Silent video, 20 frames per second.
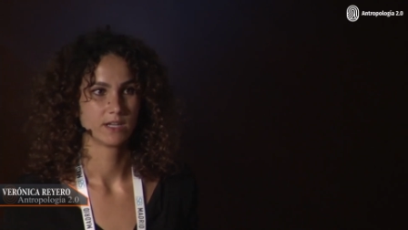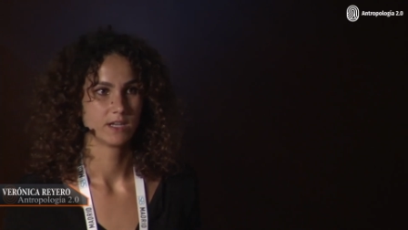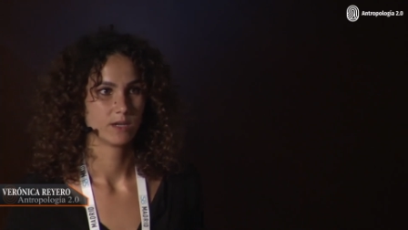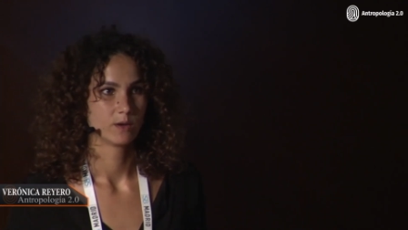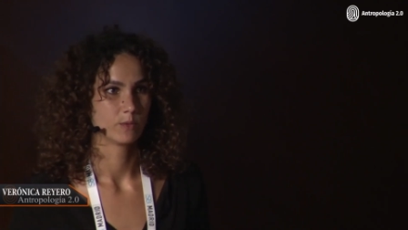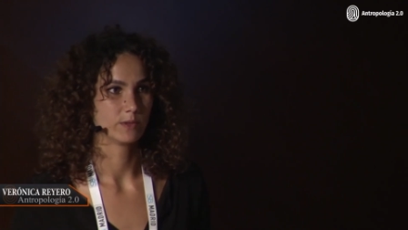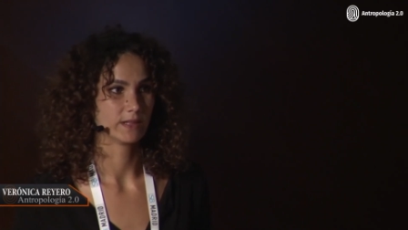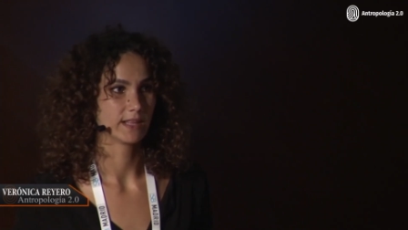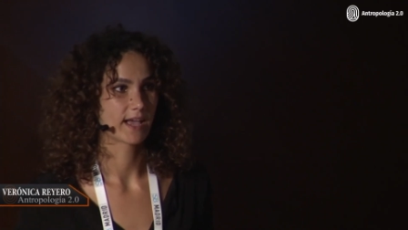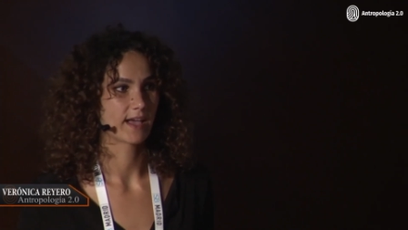
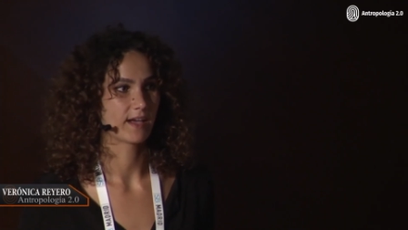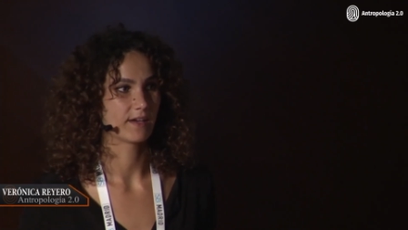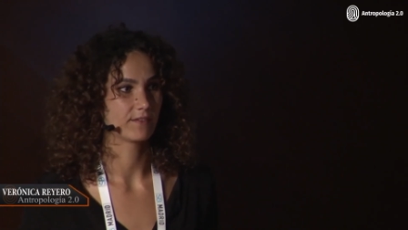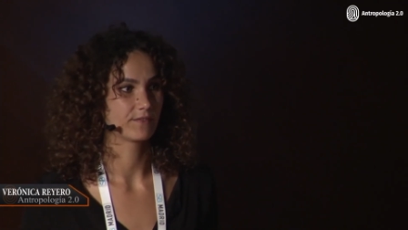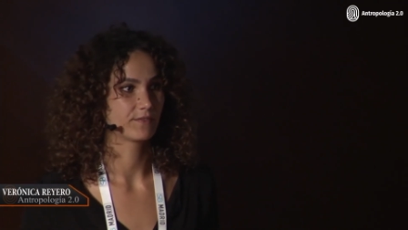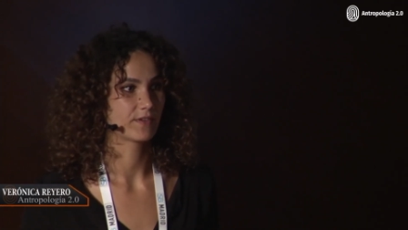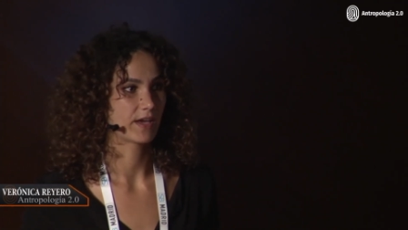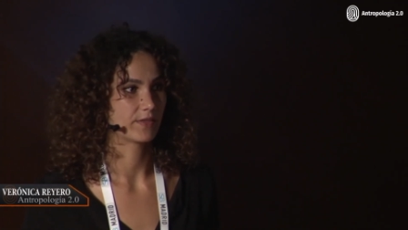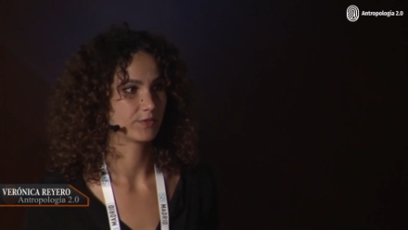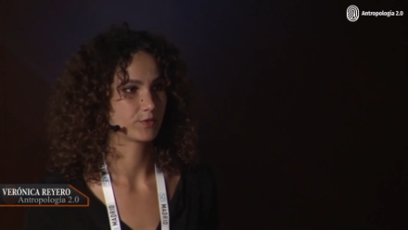We'll have
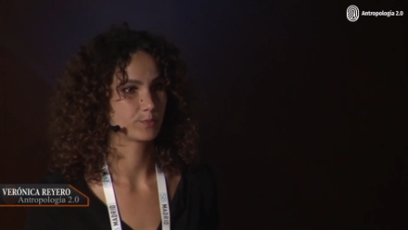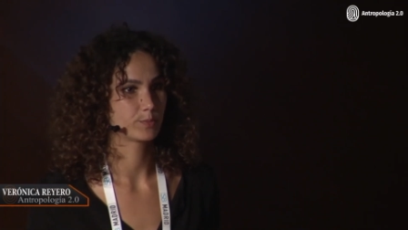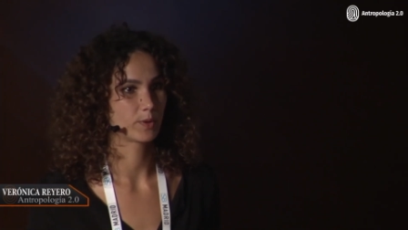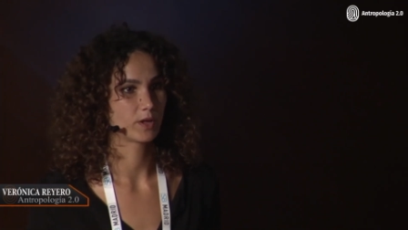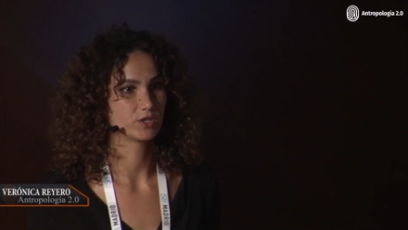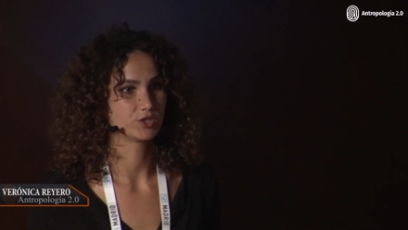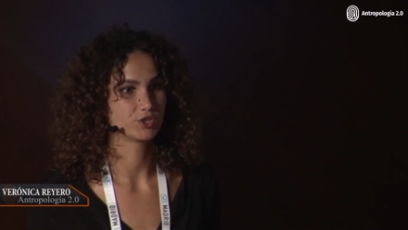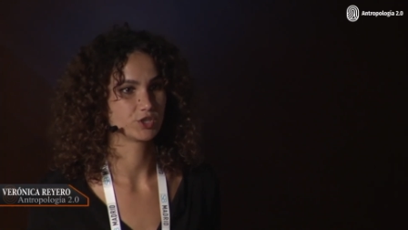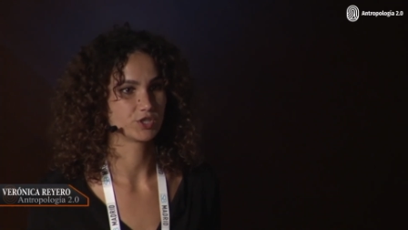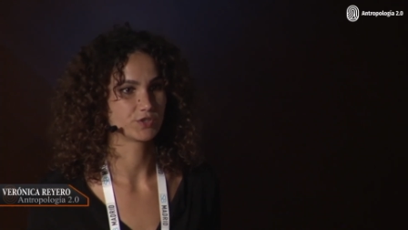
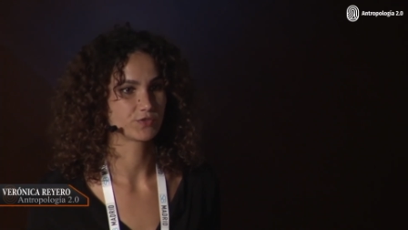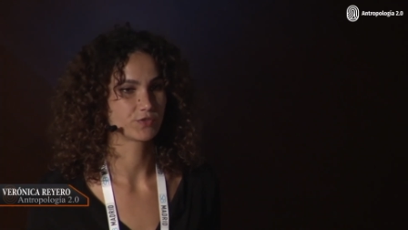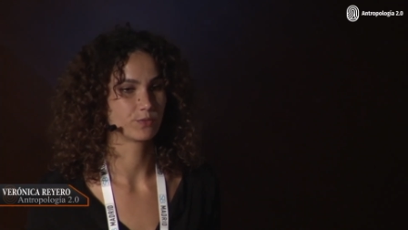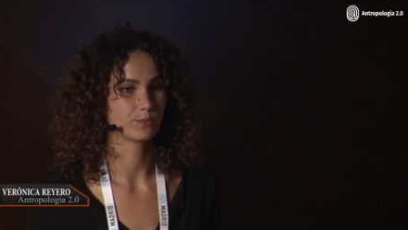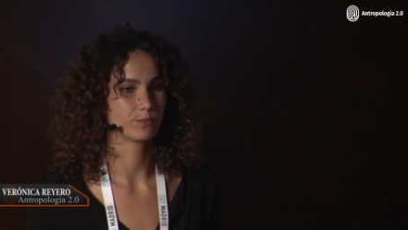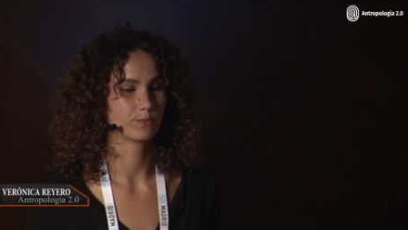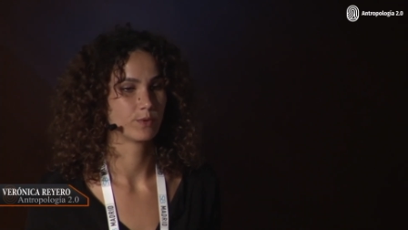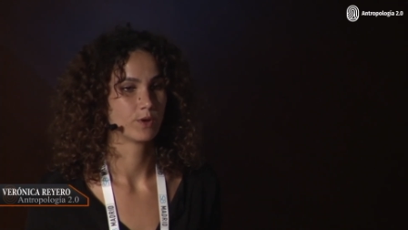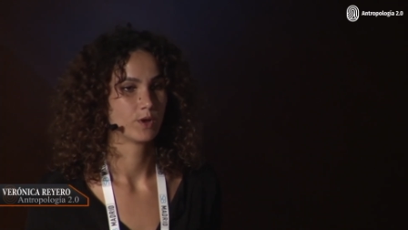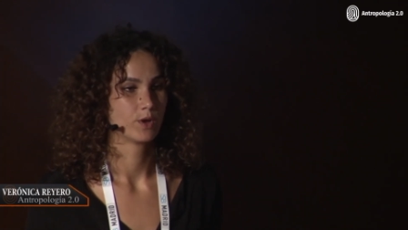anthropologists
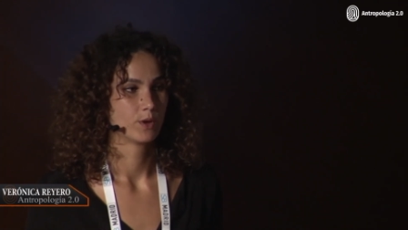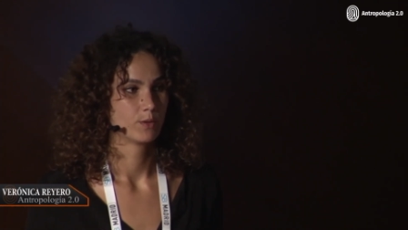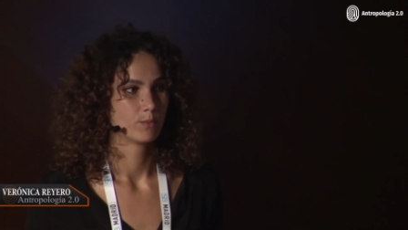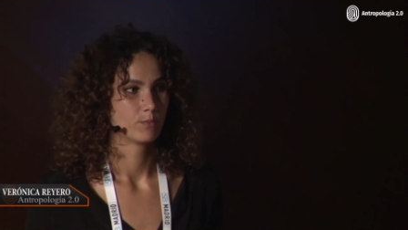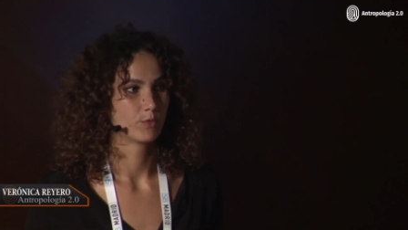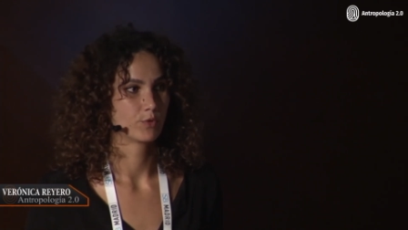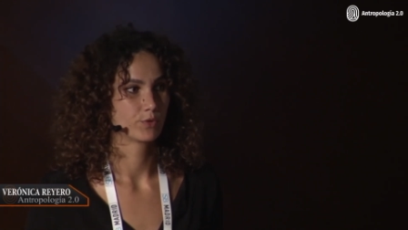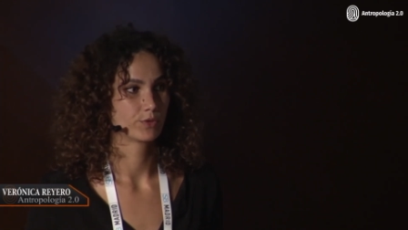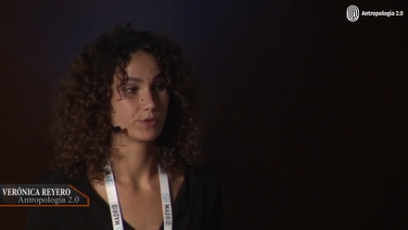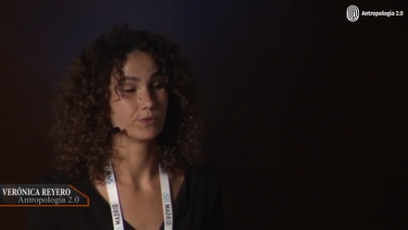from
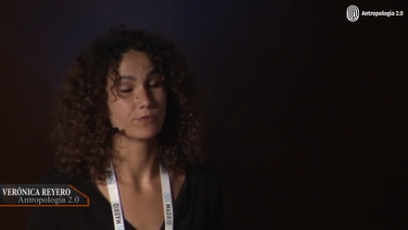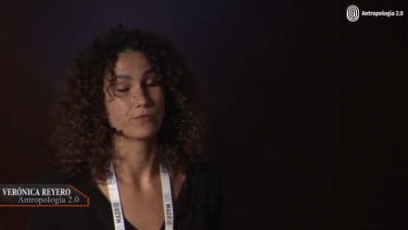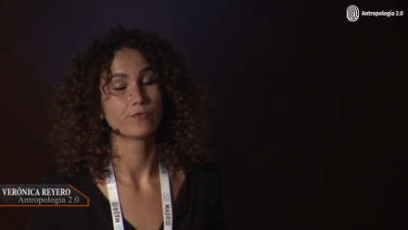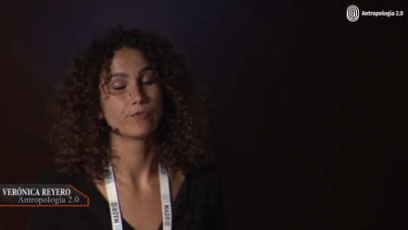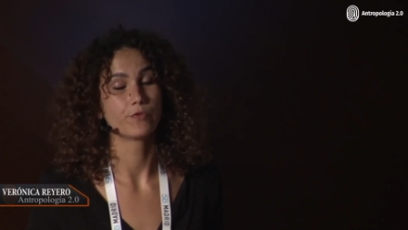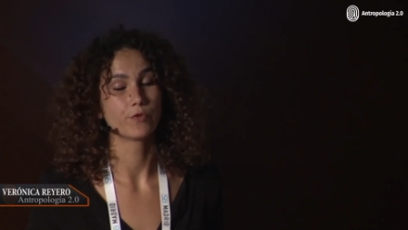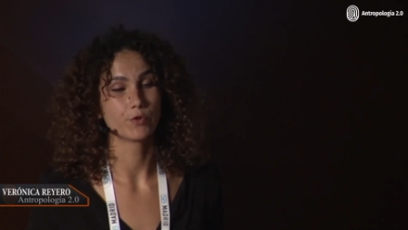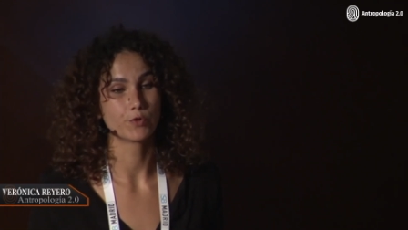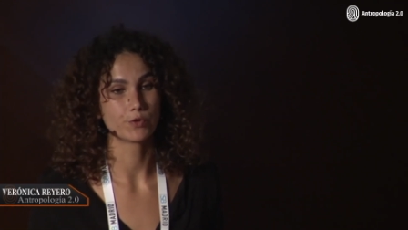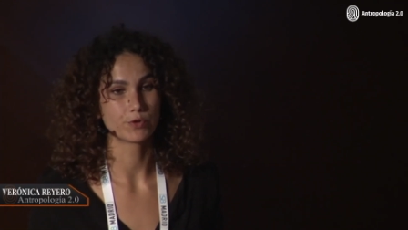more than
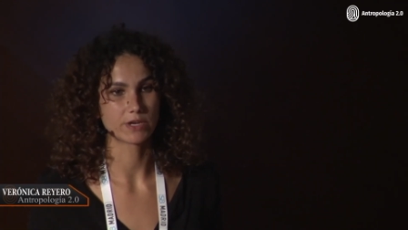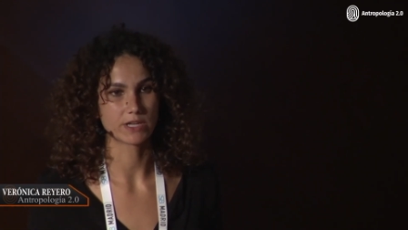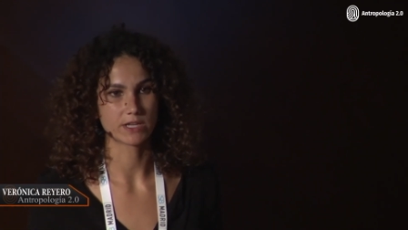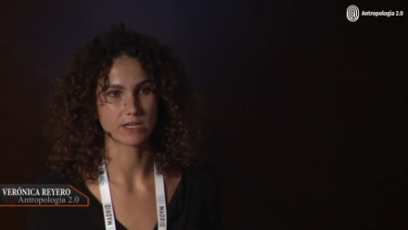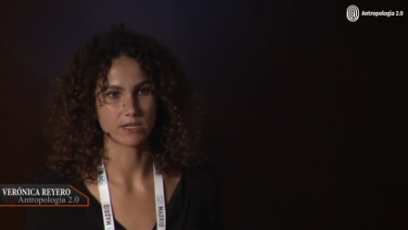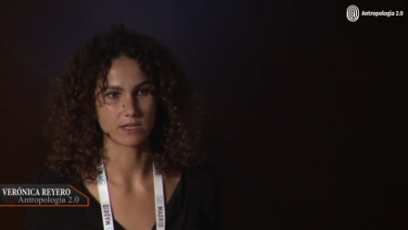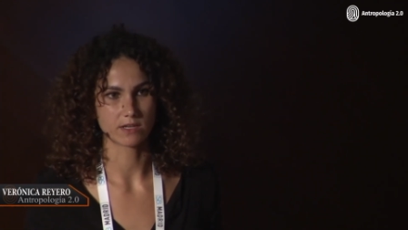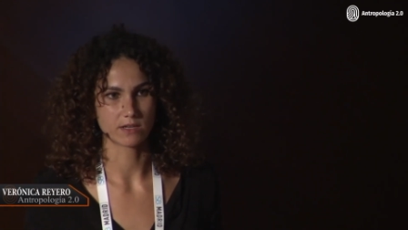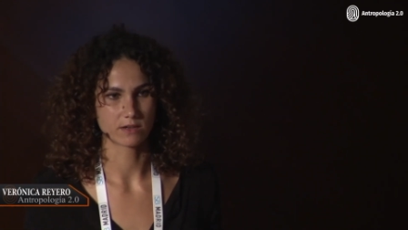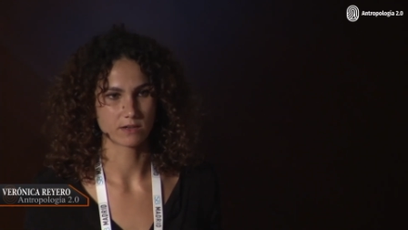40